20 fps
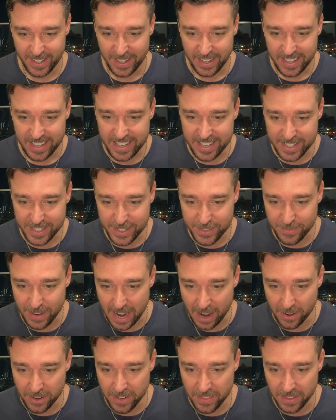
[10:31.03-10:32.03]
He is
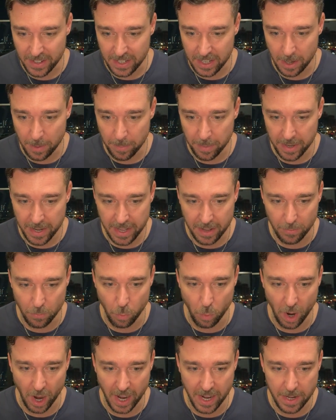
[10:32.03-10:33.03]
found in the company of
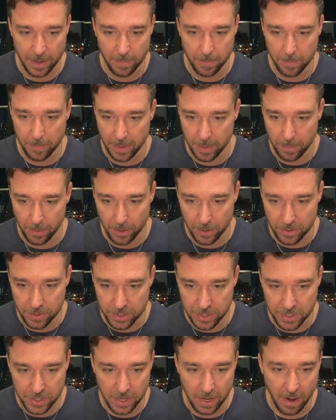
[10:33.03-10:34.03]
wine
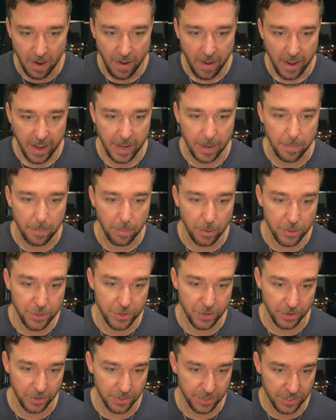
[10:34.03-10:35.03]
bibbers and
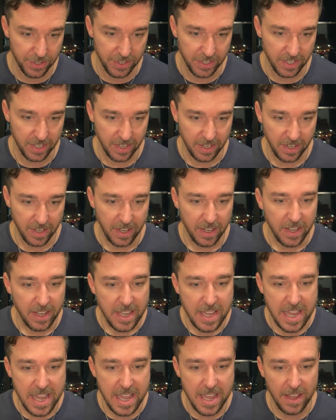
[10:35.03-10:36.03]
butchers.
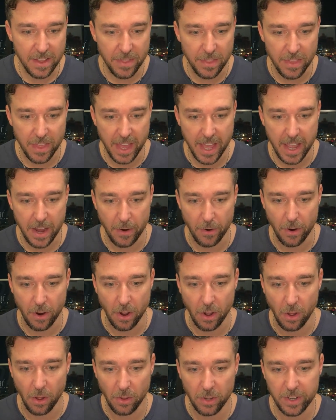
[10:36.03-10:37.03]
He and they are
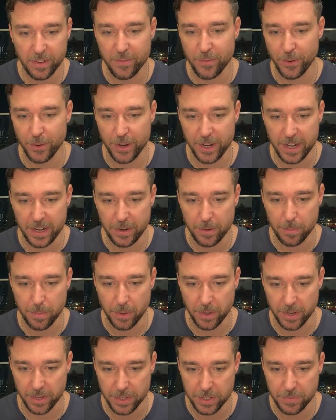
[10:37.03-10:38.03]
all converted into
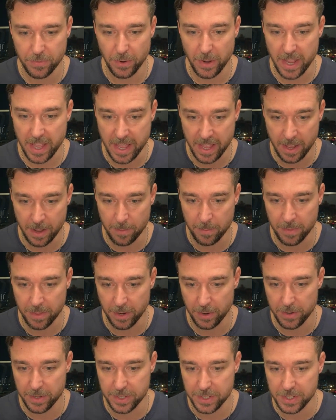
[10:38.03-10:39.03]
Buddhas. For him,
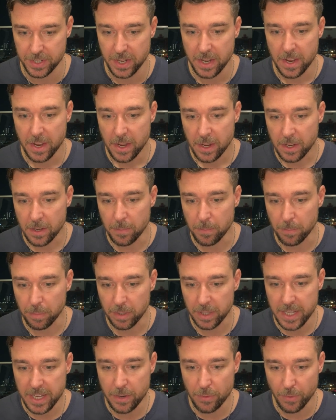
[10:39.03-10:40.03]
there is
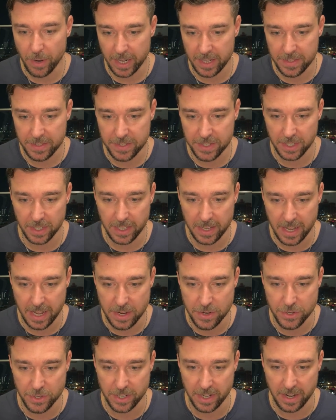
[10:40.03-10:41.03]
complete
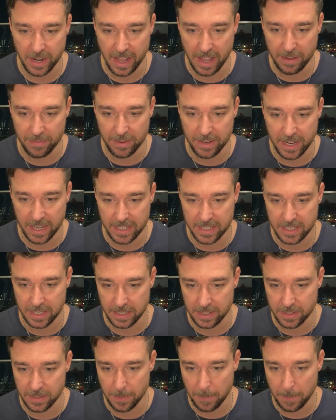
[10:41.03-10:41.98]
reconciliation and evanescent